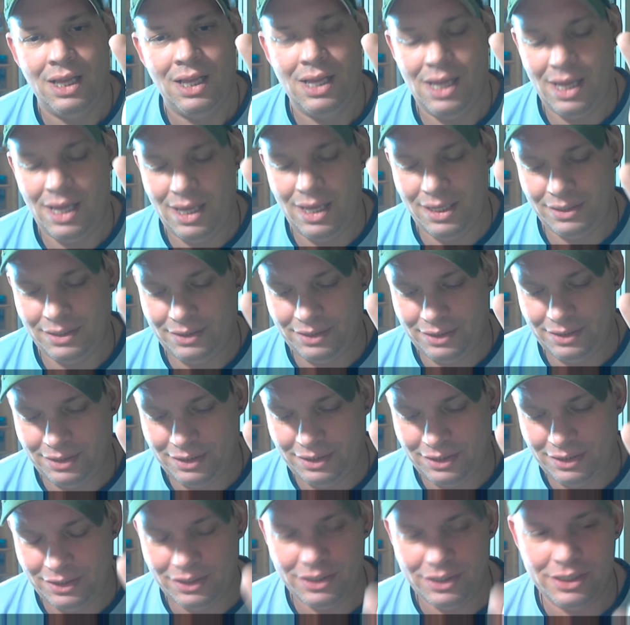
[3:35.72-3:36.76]
I
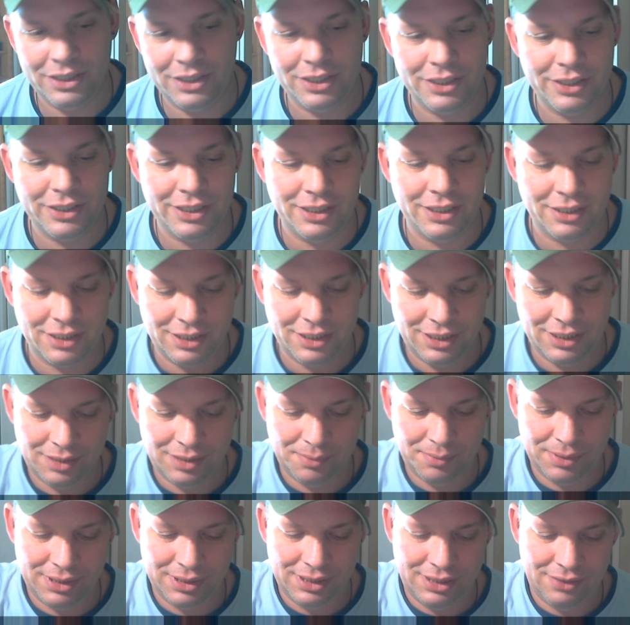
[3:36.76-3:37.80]
seriously
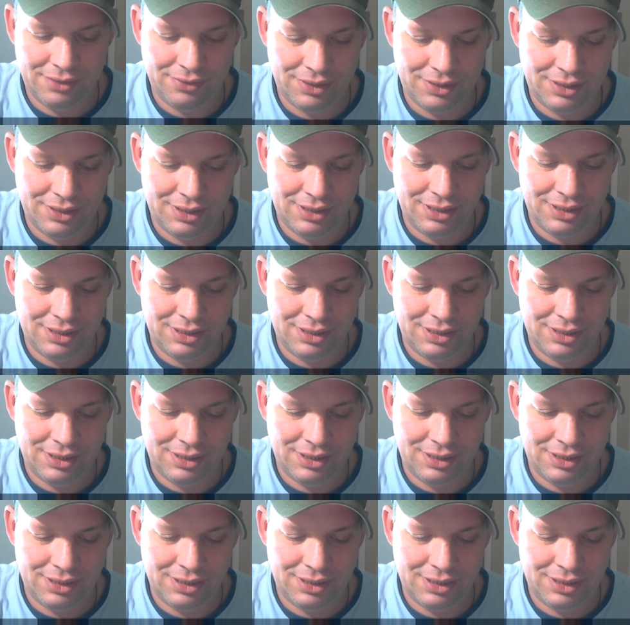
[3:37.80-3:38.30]
can't believe it.